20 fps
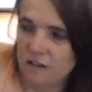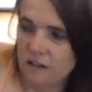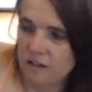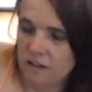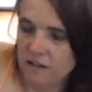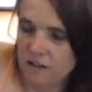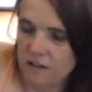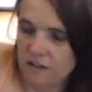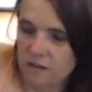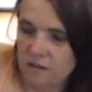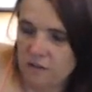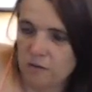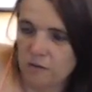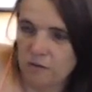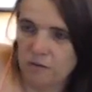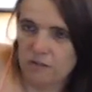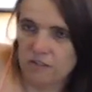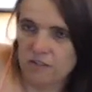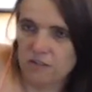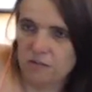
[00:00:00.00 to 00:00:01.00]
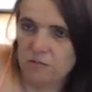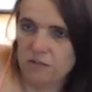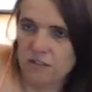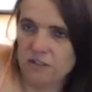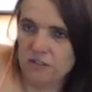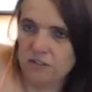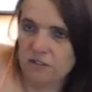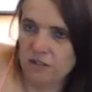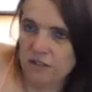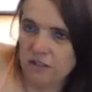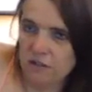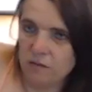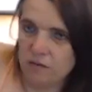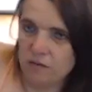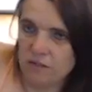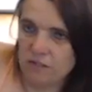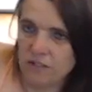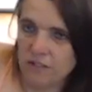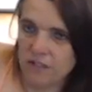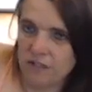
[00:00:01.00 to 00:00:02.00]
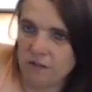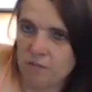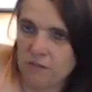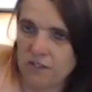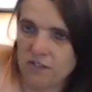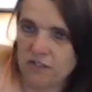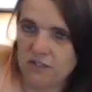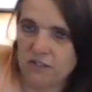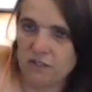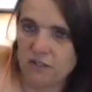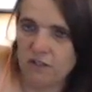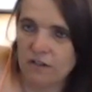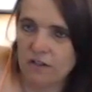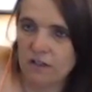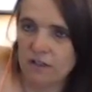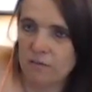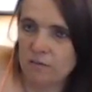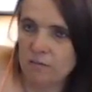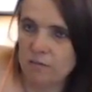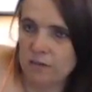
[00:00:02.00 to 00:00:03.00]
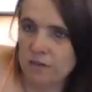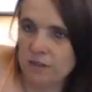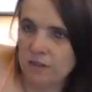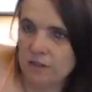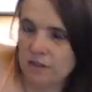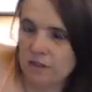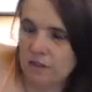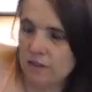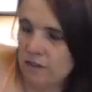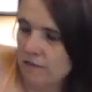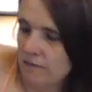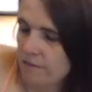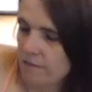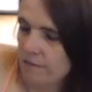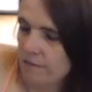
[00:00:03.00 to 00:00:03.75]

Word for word: uh, what was Mr. He was like Mr. Olympia,